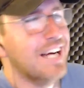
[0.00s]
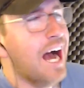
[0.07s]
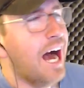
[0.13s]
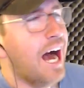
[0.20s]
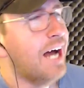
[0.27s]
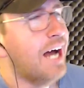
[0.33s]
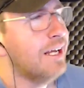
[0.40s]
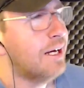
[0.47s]

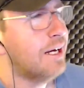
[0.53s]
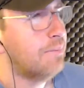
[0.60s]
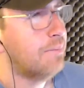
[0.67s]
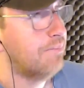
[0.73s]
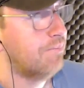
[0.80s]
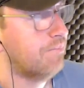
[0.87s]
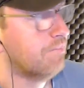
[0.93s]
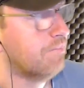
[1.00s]
I
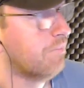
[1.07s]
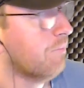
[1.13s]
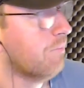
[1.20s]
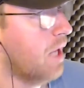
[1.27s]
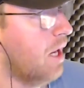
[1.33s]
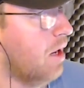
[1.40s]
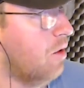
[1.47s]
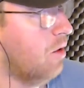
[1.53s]
um,
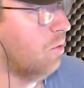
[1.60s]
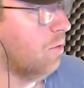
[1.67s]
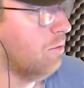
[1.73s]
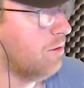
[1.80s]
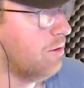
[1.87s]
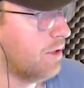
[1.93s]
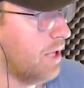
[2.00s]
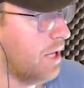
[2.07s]
oh, what
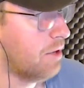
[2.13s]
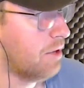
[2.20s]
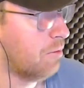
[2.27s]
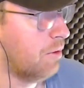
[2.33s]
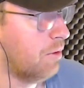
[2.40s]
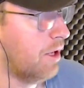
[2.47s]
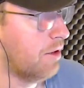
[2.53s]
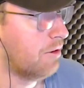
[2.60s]
was the last
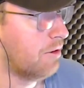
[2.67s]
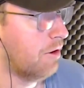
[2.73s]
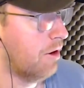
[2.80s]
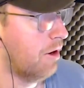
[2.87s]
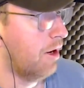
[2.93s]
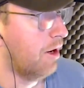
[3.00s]
one I saw?